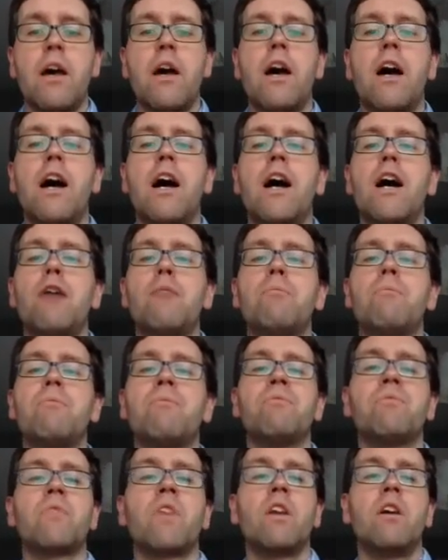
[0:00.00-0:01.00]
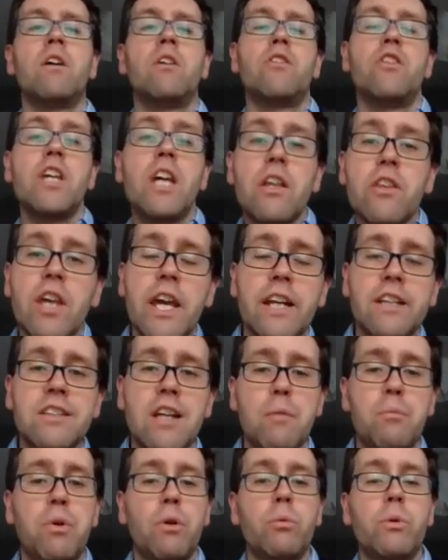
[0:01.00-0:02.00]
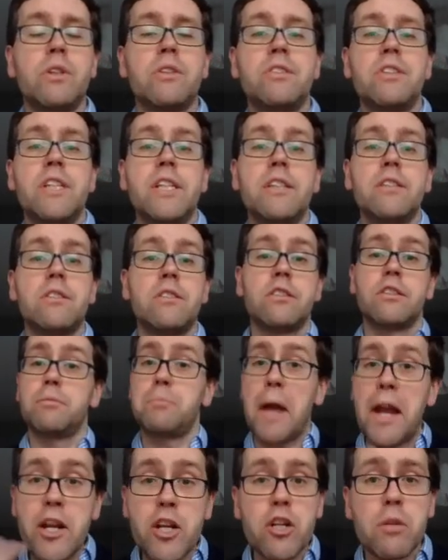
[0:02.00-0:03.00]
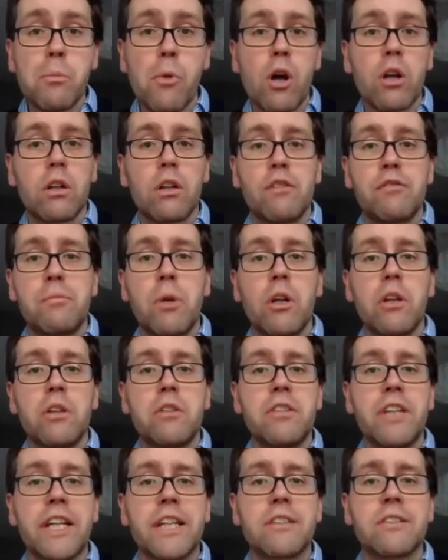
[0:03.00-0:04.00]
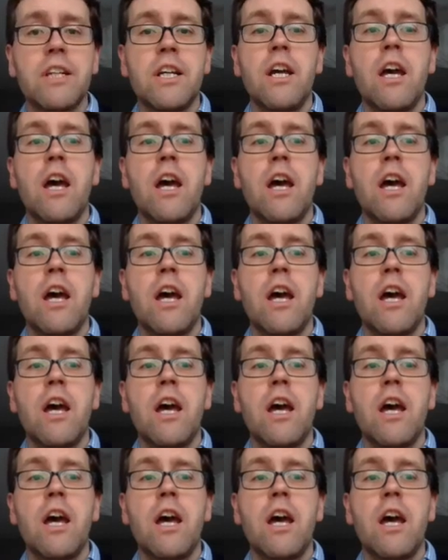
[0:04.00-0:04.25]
The other example we'll see is the spatial model of politics,